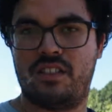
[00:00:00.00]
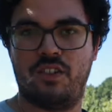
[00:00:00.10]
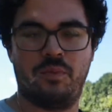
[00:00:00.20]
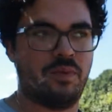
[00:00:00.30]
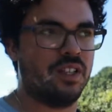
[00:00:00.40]

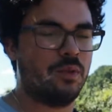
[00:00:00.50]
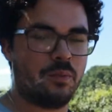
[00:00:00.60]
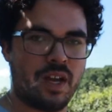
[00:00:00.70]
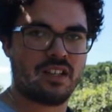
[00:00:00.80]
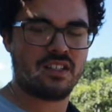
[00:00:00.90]
the thing
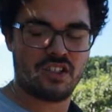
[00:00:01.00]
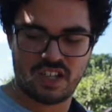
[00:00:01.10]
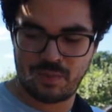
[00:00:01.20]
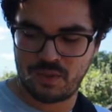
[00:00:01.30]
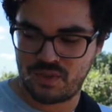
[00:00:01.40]
with
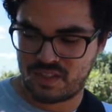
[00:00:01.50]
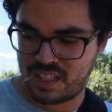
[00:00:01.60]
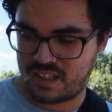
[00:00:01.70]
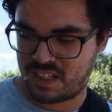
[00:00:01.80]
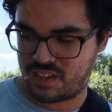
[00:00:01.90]
McIntosh apples
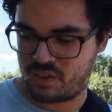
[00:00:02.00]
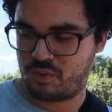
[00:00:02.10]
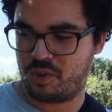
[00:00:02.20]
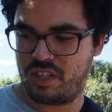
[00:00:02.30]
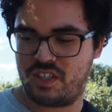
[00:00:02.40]
is that they're
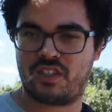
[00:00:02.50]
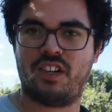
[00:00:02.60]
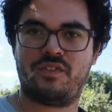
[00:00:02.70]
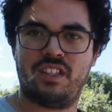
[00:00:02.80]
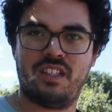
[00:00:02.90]
really
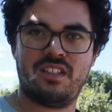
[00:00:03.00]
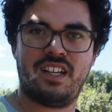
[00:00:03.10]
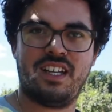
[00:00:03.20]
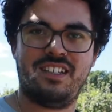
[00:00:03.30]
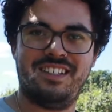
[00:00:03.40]
soft on the
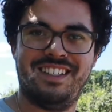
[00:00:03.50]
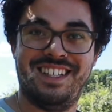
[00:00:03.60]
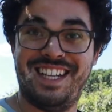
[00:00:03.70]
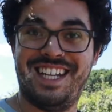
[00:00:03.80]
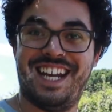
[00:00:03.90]
inside
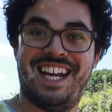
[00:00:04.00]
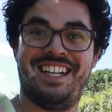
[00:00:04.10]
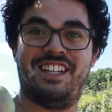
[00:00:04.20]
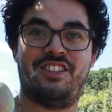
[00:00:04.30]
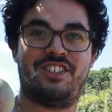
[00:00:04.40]

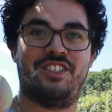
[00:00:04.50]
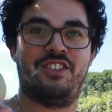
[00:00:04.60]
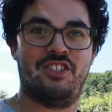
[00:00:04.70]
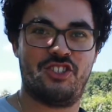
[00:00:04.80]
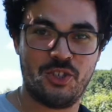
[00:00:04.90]
and they're
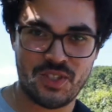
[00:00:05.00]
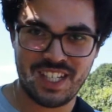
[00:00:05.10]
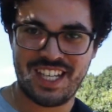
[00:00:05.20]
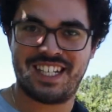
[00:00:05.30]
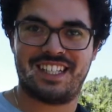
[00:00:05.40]

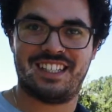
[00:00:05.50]
juicy and